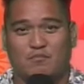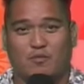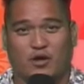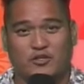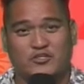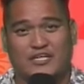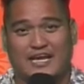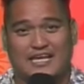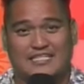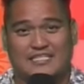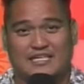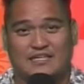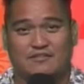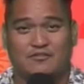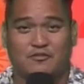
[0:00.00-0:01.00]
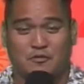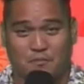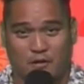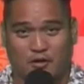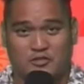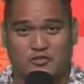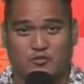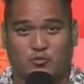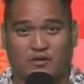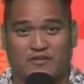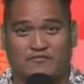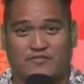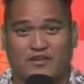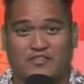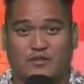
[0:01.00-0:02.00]
March 18th to March
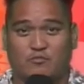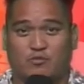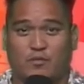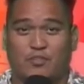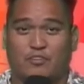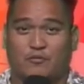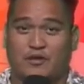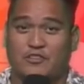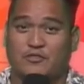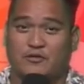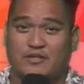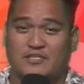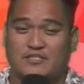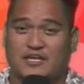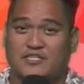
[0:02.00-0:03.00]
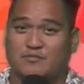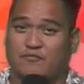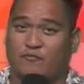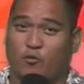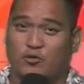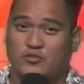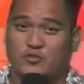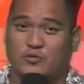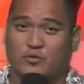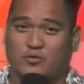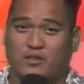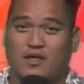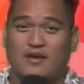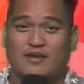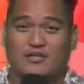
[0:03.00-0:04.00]
25th in room 336 before
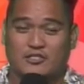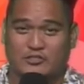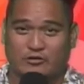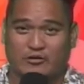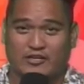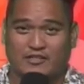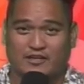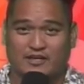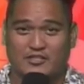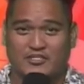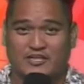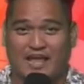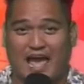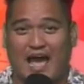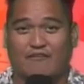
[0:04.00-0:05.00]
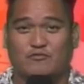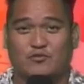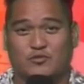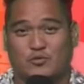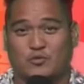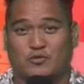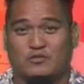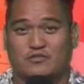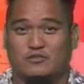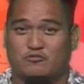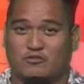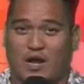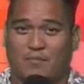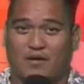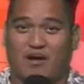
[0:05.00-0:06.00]
school, during lunch, and after school to
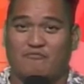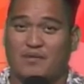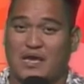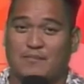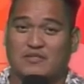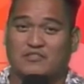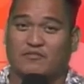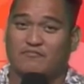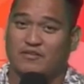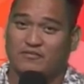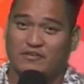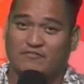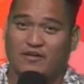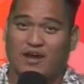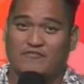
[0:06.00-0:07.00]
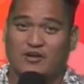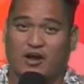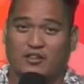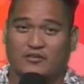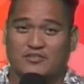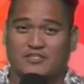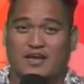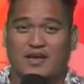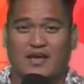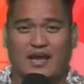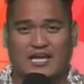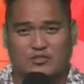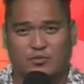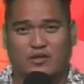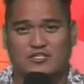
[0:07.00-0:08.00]
drop off payments of $55,
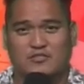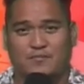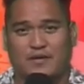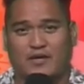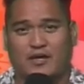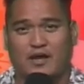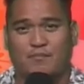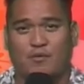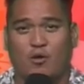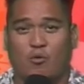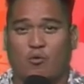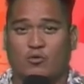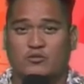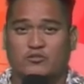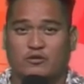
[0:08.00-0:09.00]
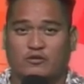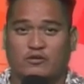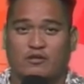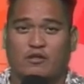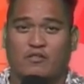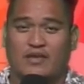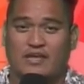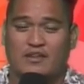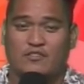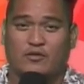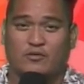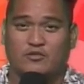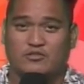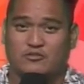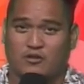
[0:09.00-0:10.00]
as well as pick up or turn in
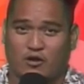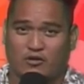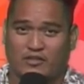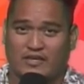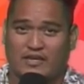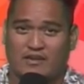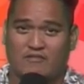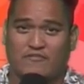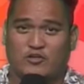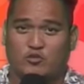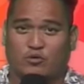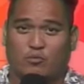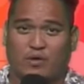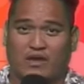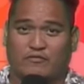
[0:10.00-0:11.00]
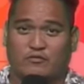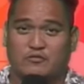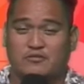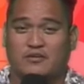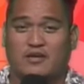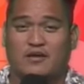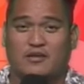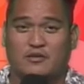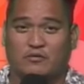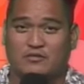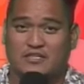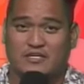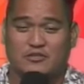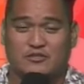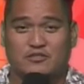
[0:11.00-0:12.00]
those gnarly individual waivers you'll
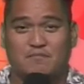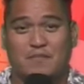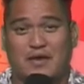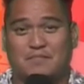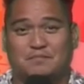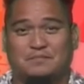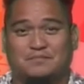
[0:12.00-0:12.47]
need to submit.